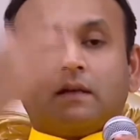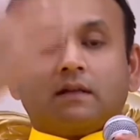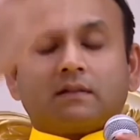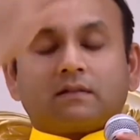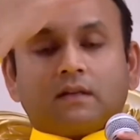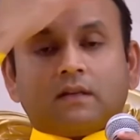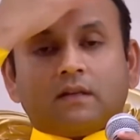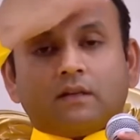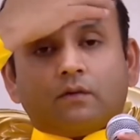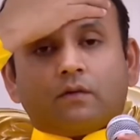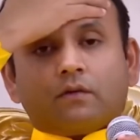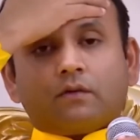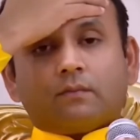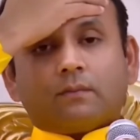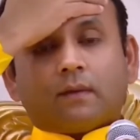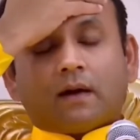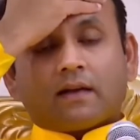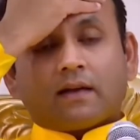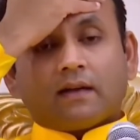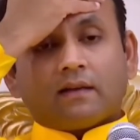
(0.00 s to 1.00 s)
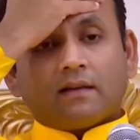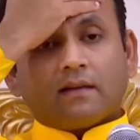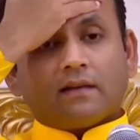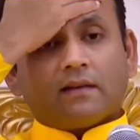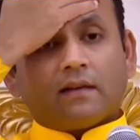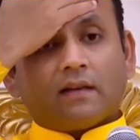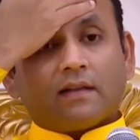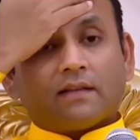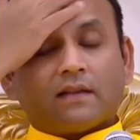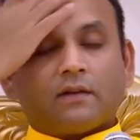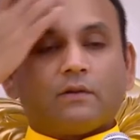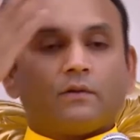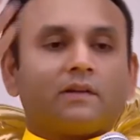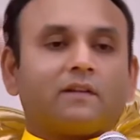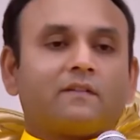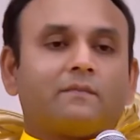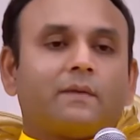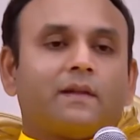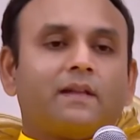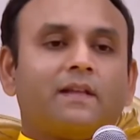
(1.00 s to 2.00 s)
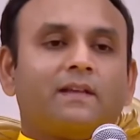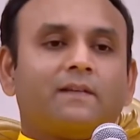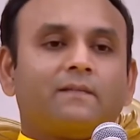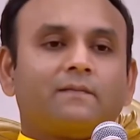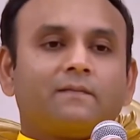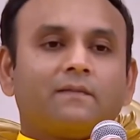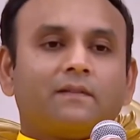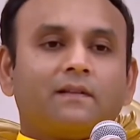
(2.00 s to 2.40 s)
Suddenly you go to market and realize I don't have money.